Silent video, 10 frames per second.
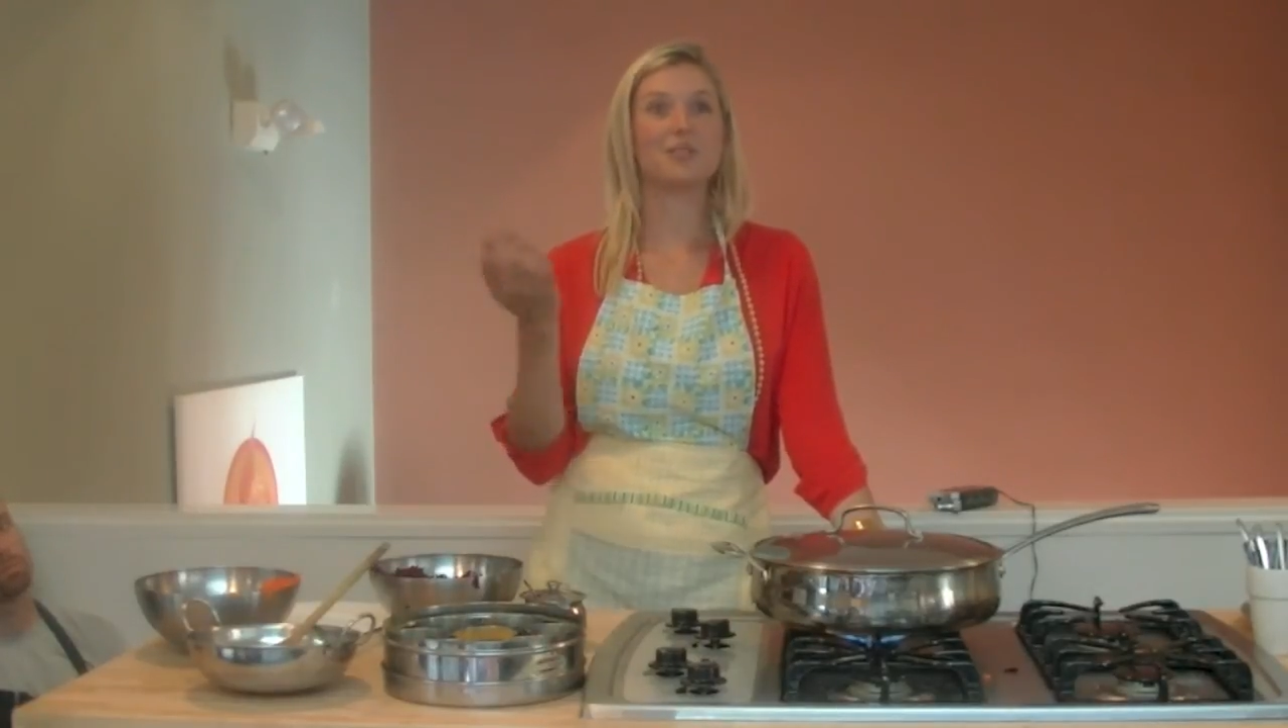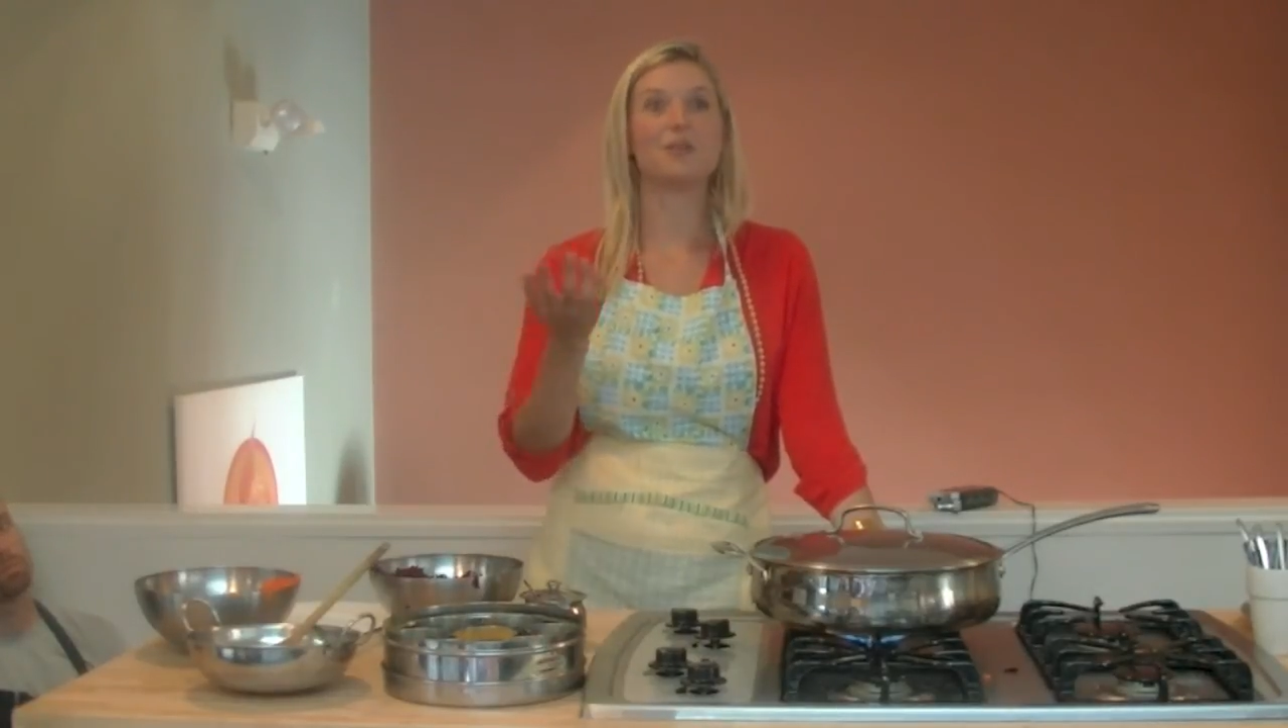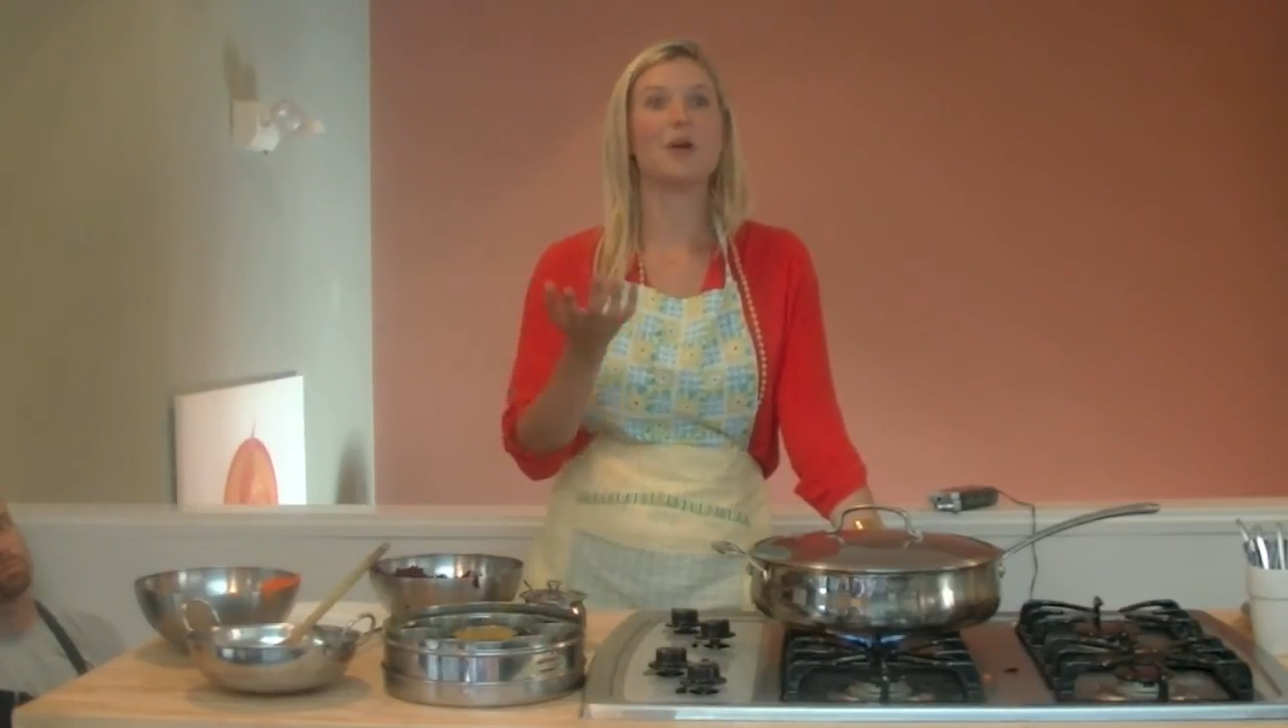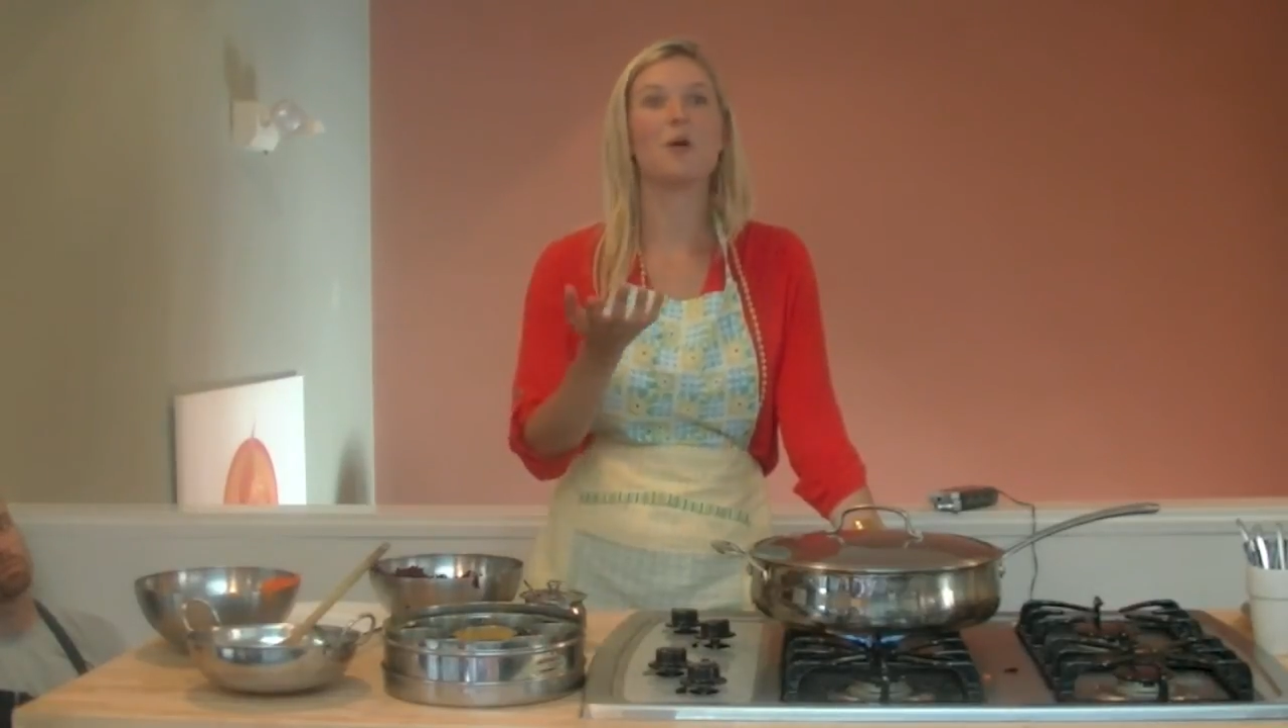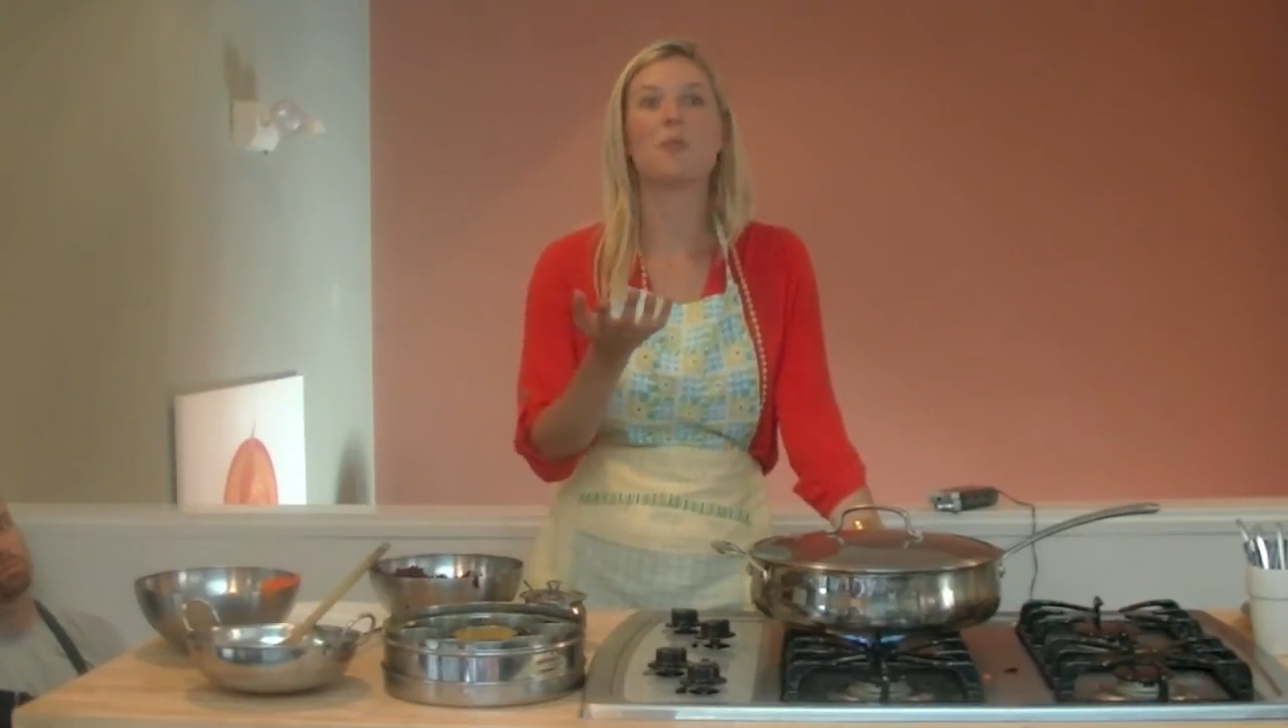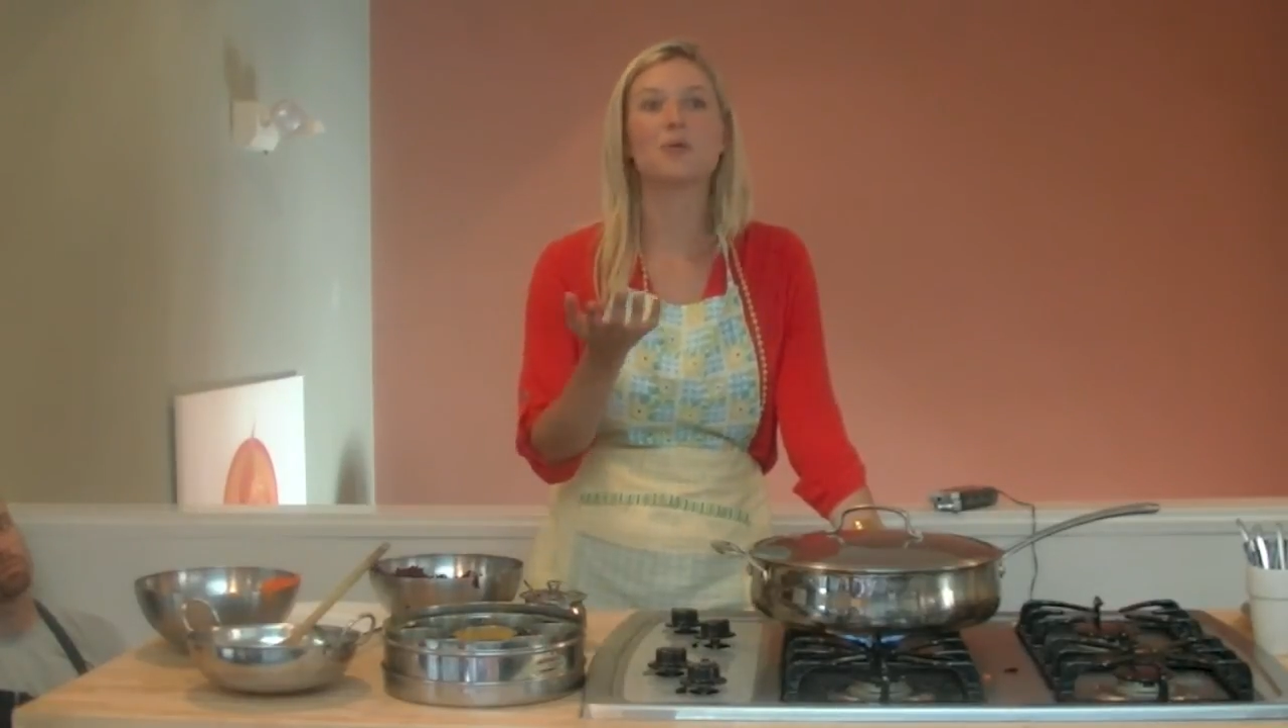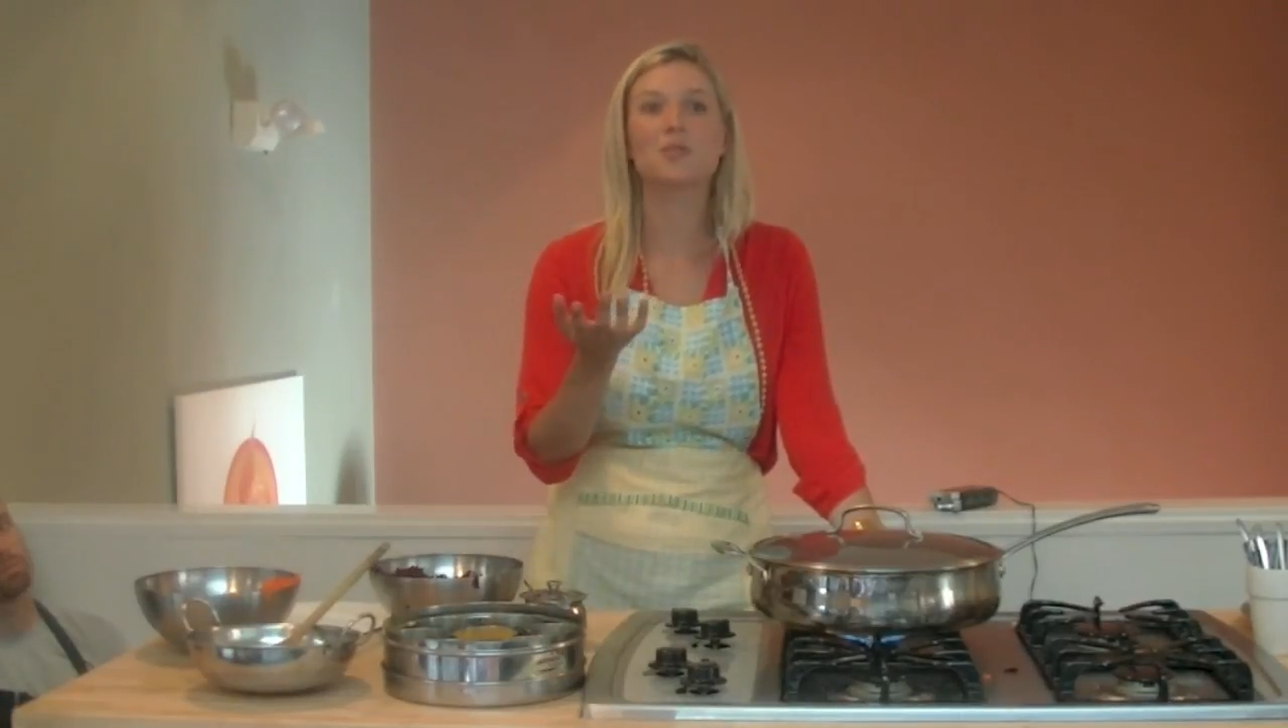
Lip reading: do opo